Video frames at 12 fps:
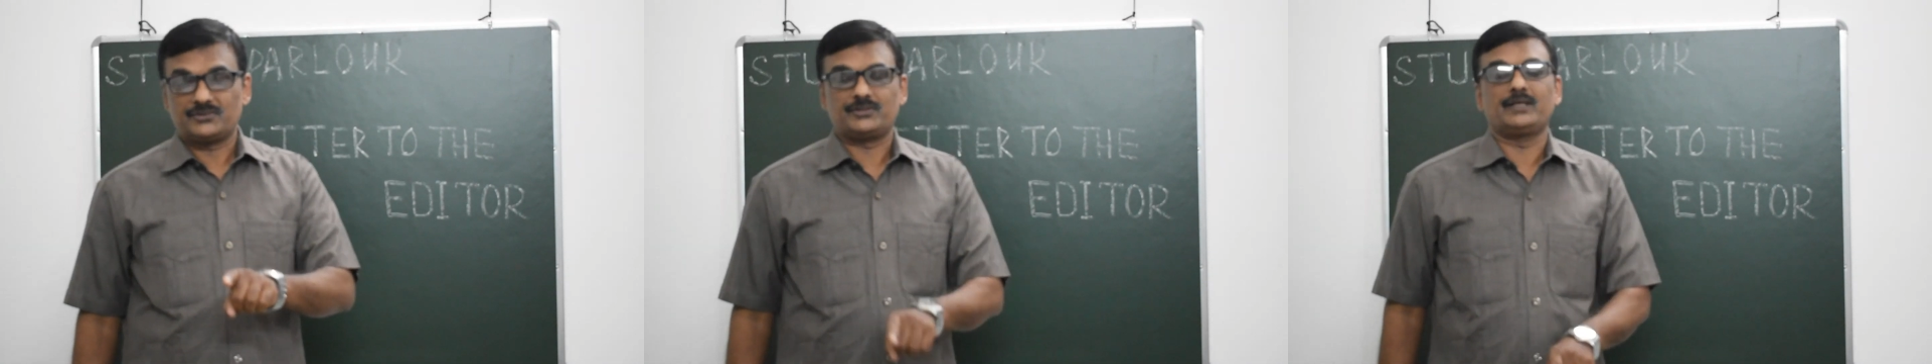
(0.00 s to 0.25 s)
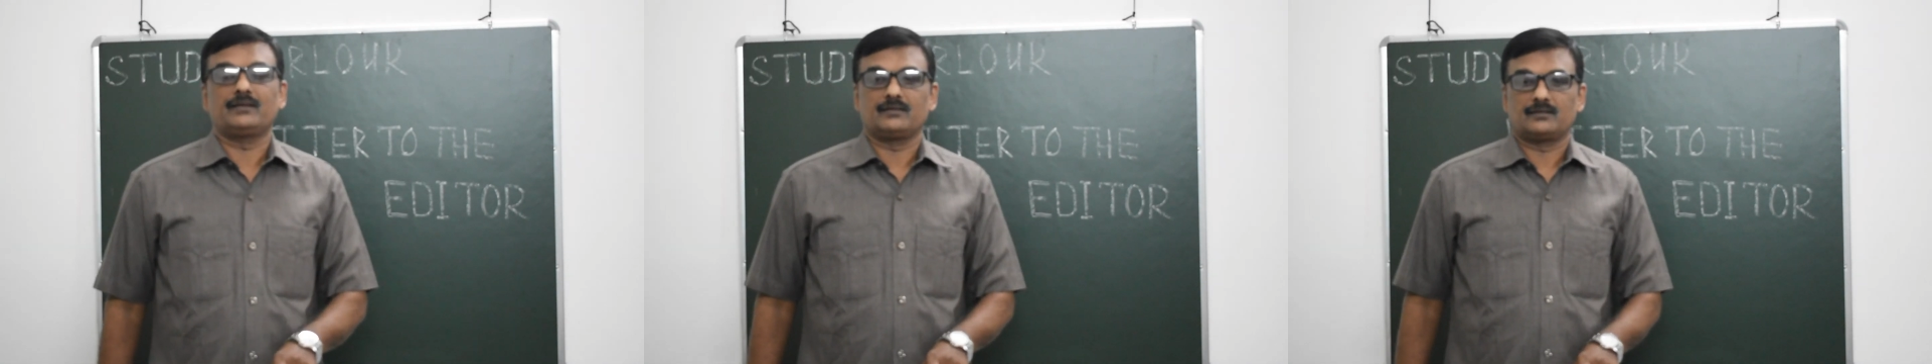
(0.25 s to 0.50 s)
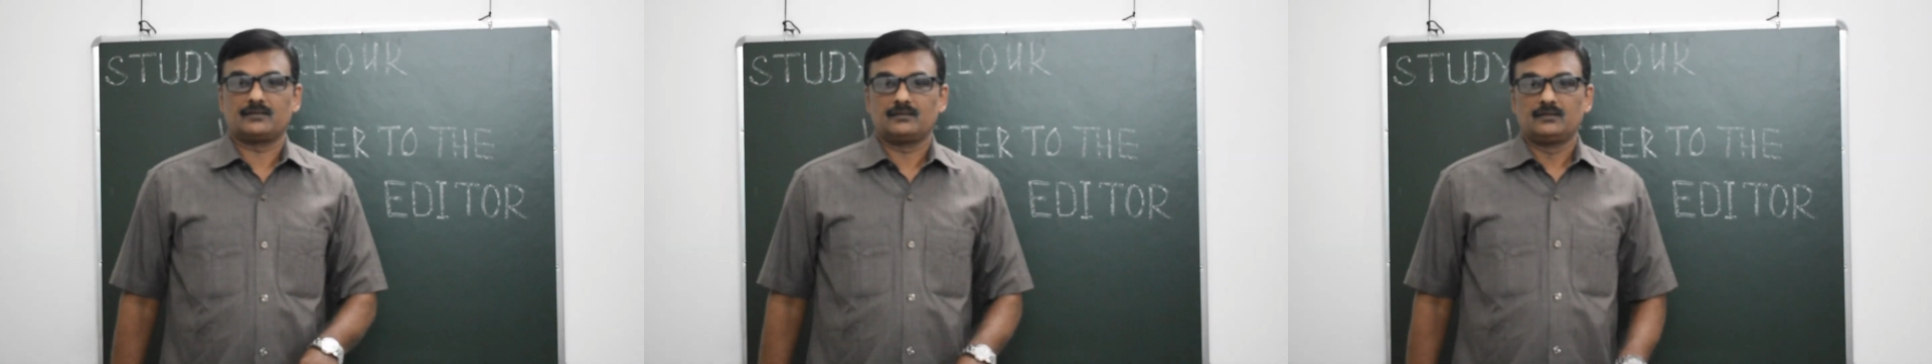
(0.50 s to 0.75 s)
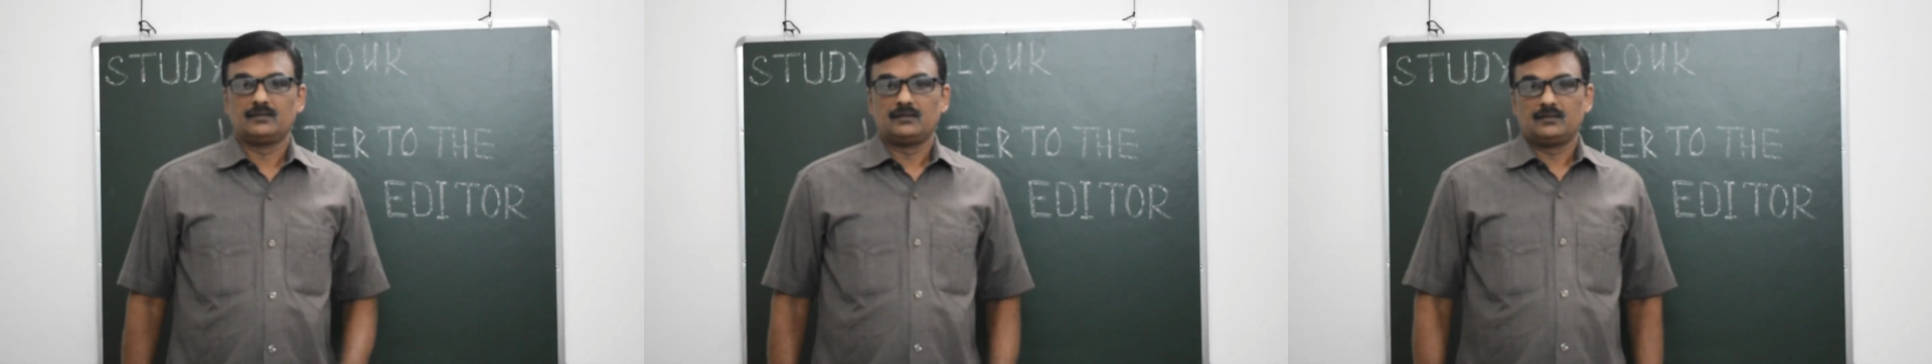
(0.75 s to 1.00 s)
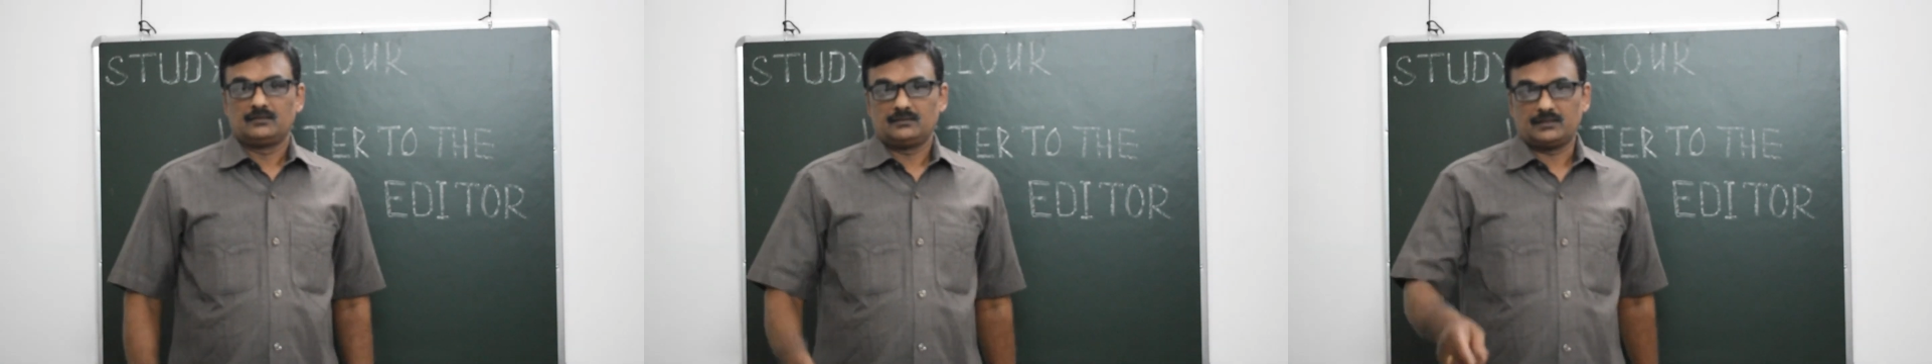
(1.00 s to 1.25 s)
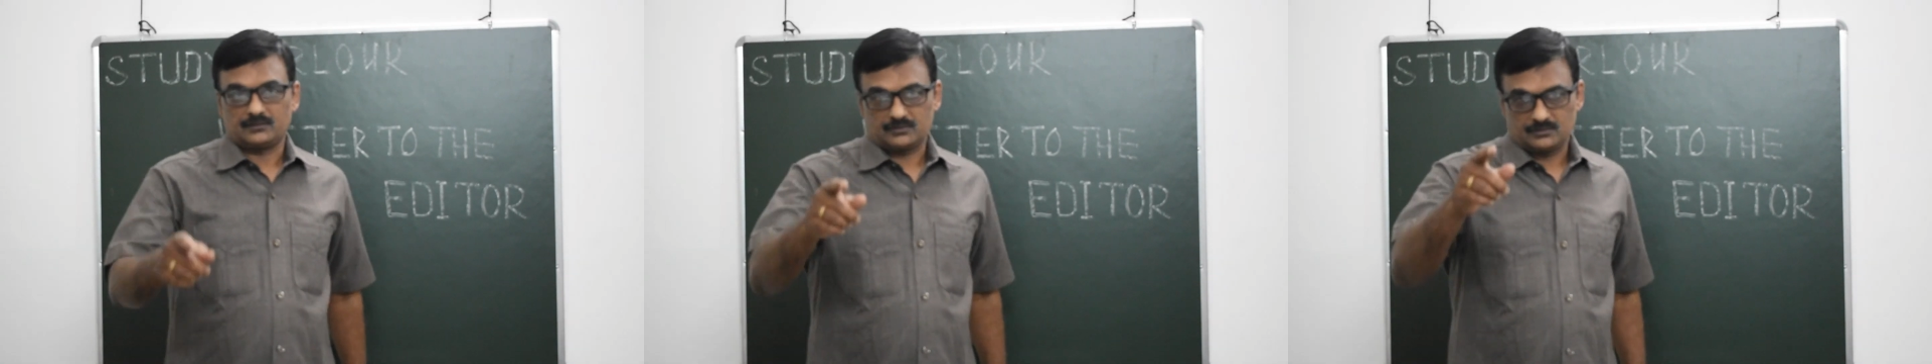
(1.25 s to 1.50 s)
think
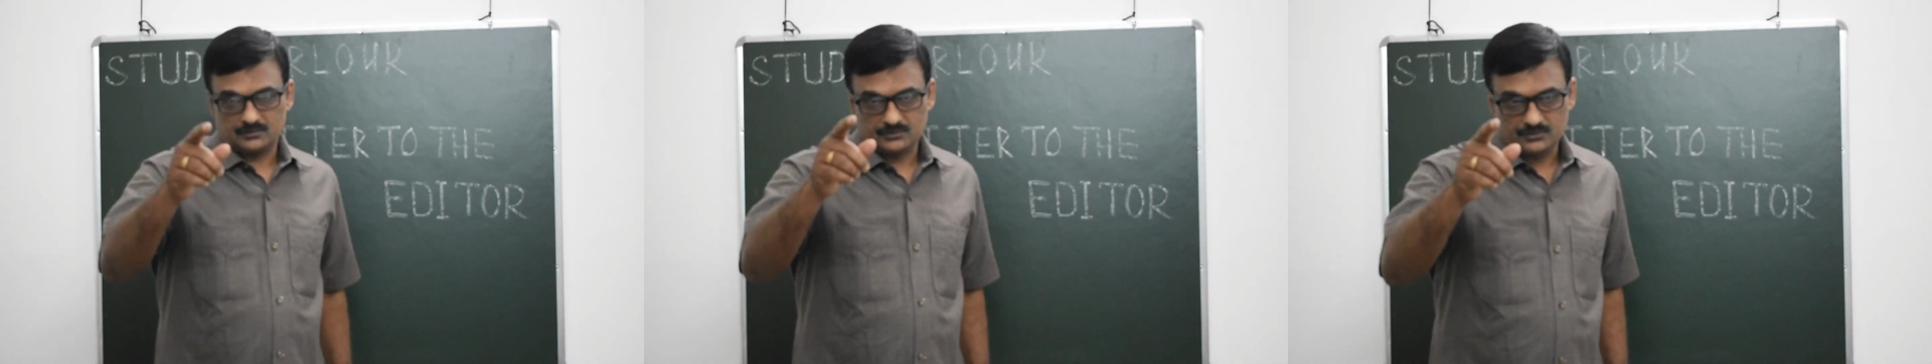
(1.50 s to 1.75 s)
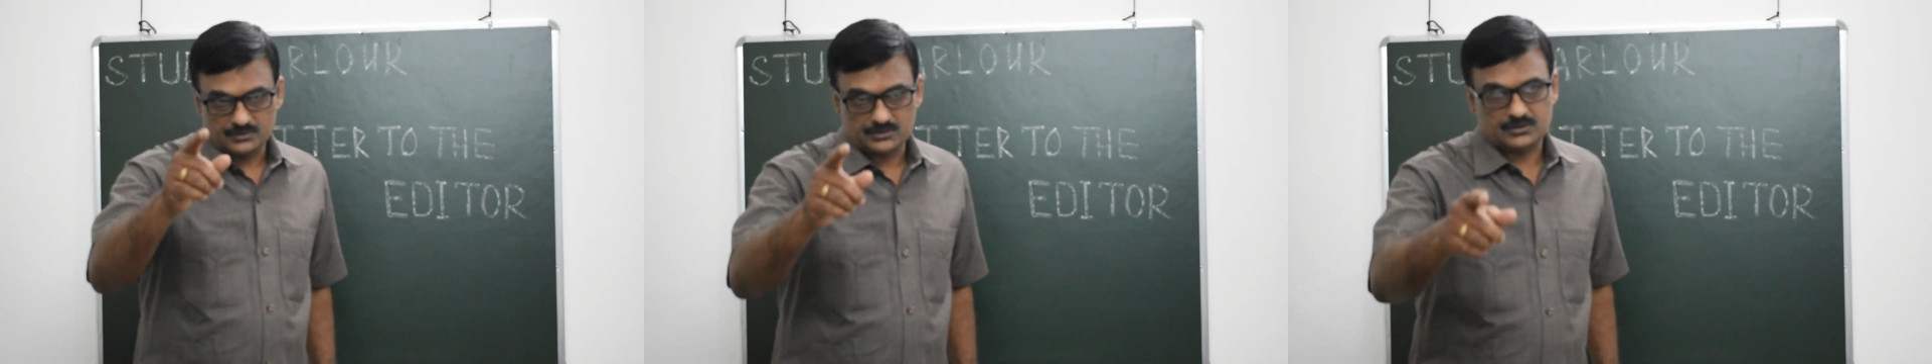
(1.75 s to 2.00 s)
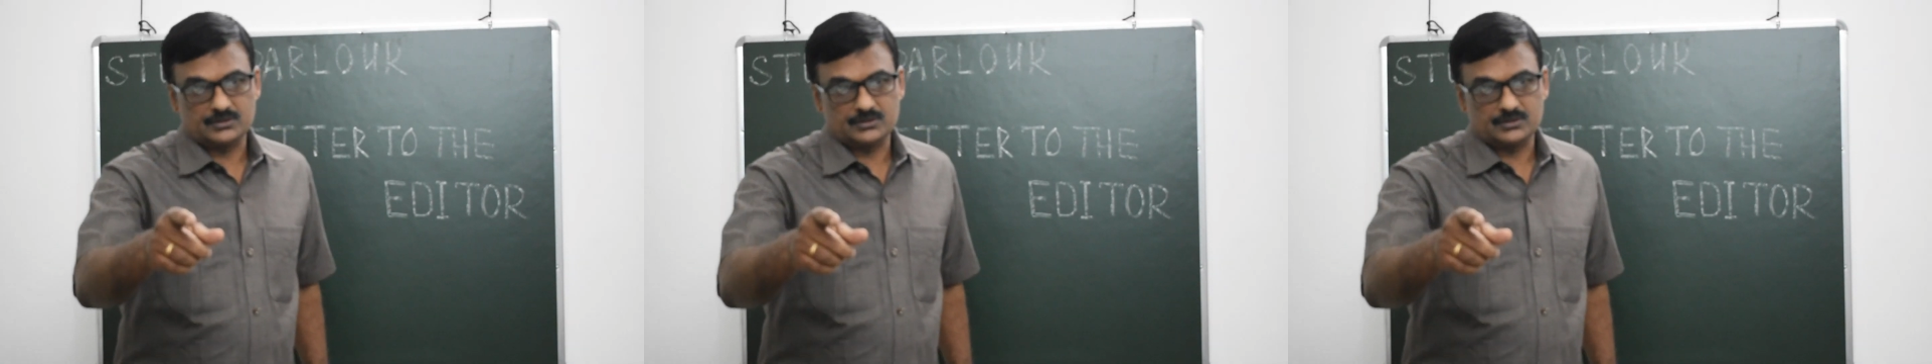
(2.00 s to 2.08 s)
that this